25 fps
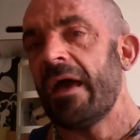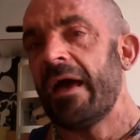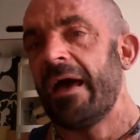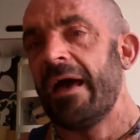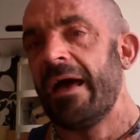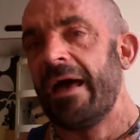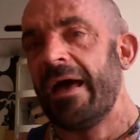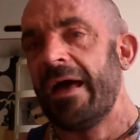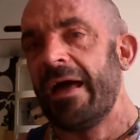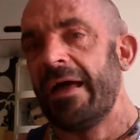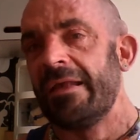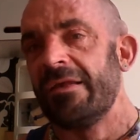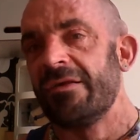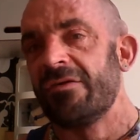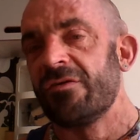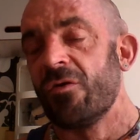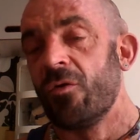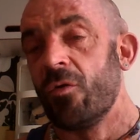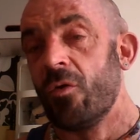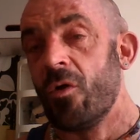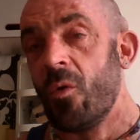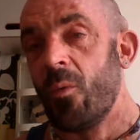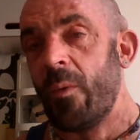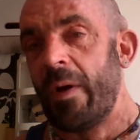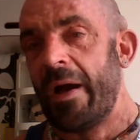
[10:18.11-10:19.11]
And
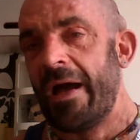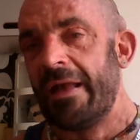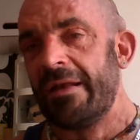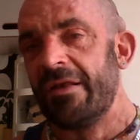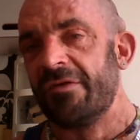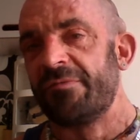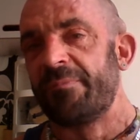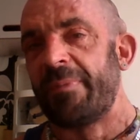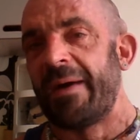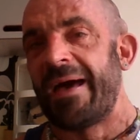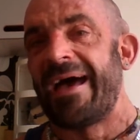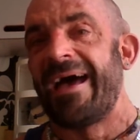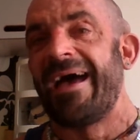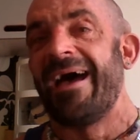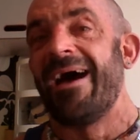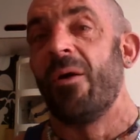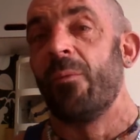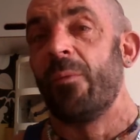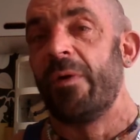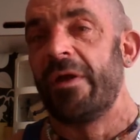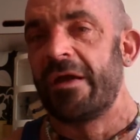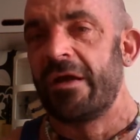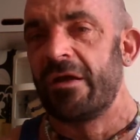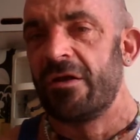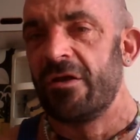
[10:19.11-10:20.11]
your awareness about how
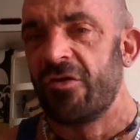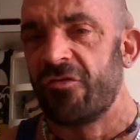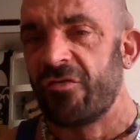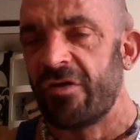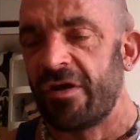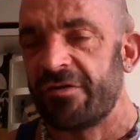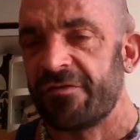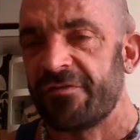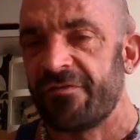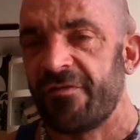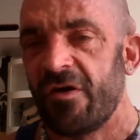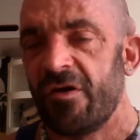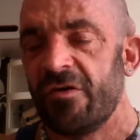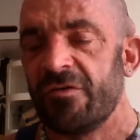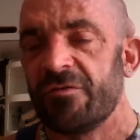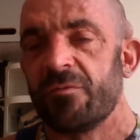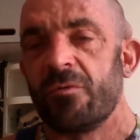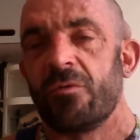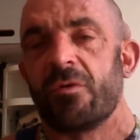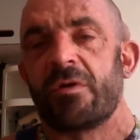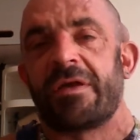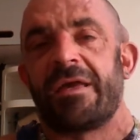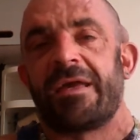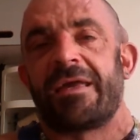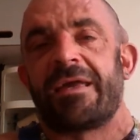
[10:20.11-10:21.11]
we can address those
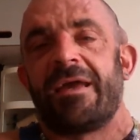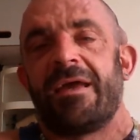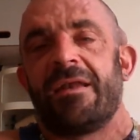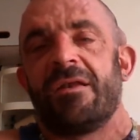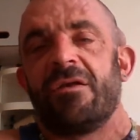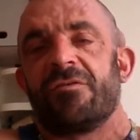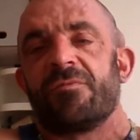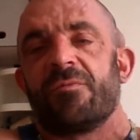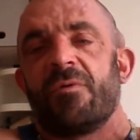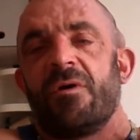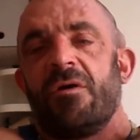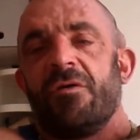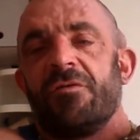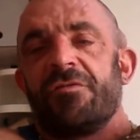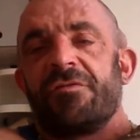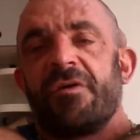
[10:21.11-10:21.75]
will kick in as well.